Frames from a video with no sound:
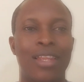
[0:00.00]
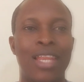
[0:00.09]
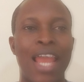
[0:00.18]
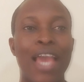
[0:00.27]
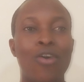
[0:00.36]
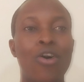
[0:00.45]

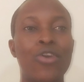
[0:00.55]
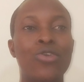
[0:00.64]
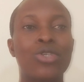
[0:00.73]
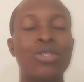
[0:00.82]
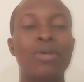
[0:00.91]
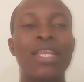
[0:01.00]
like all
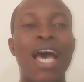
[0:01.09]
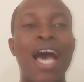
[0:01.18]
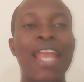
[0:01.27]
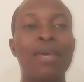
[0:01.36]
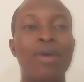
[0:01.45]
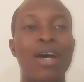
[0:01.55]
those
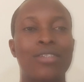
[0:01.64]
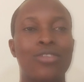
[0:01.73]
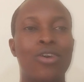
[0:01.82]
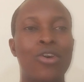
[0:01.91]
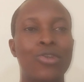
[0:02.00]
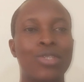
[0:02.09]
animals,
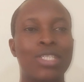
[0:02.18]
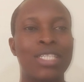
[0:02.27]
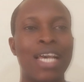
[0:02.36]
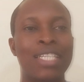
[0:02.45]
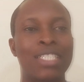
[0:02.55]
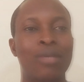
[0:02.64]
all those
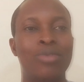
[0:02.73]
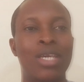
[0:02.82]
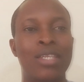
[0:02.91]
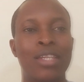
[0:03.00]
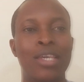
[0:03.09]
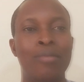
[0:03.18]
things
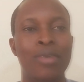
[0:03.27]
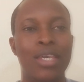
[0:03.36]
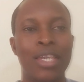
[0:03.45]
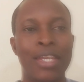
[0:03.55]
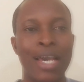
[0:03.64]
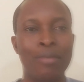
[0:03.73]
accepted the name
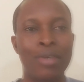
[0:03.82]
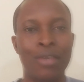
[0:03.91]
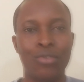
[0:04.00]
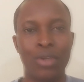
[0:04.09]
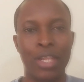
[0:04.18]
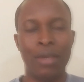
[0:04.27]
Adam
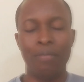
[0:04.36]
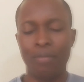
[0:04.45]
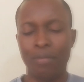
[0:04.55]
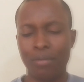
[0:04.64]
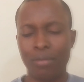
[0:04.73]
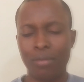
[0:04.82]
gave to them.
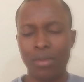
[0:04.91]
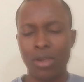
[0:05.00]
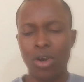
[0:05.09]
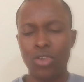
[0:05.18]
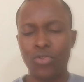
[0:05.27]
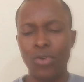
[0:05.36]

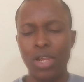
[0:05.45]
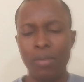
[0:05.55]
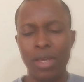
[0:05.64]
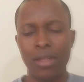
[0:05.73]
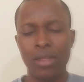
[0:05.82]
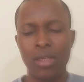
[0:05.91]
Hurtful
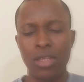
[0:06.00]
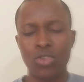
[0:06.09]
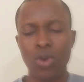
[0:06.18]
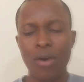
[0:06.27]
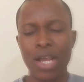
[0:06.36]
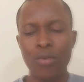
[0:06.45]
label.
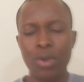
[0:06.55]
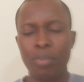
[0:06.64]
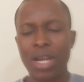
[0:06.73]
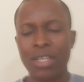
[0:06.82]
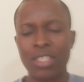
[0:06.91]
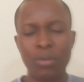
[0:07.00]
So how can we
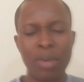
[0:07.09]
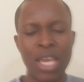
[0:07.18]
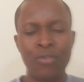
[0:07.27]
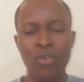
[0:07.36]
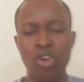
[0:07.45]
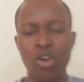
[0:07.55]
practice
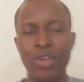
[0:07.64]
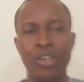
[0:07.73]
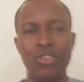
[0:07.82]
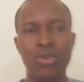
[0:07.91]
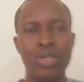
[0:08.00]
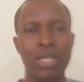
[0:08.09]
mindful
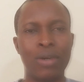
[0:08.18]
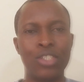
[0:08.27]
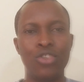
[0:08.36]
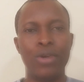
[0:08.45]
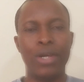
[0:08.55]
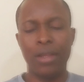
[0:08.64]
communication with our
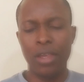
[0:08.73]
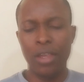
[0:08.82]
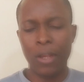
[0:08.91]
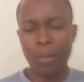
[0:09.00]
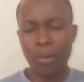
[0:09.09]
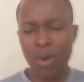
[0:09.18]
children?
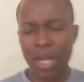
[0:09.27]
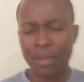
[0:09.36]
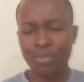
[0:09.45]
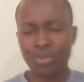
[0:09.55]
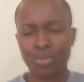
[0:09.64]
Number one,